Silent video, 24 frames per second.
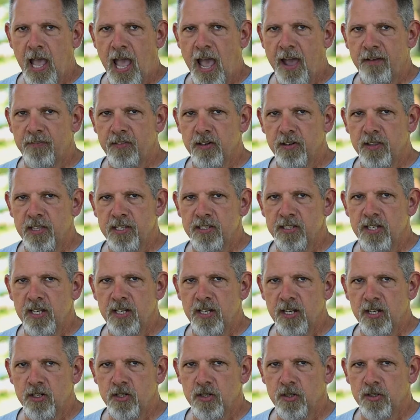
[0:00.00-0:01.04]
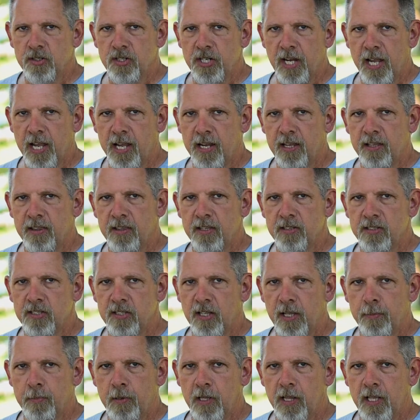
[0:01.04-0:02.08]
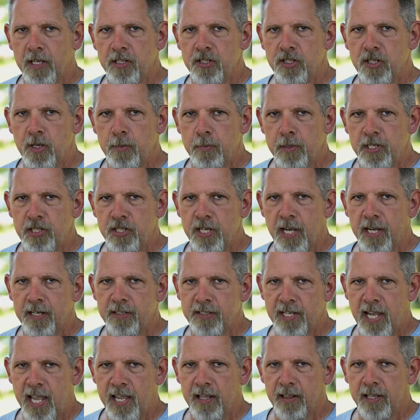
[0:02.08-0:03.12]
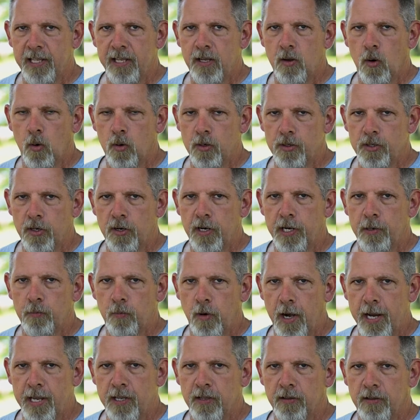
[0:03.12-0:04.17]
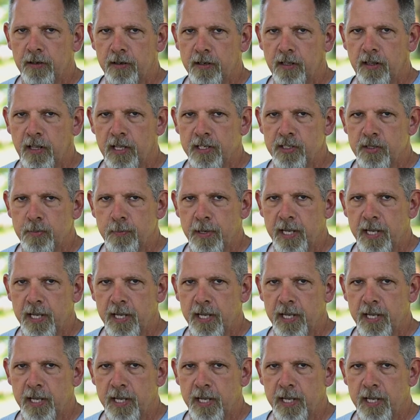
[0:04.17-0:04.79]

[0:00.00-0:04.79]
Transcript: After this initial check, the slip clutch should be checked daily or during regular clutch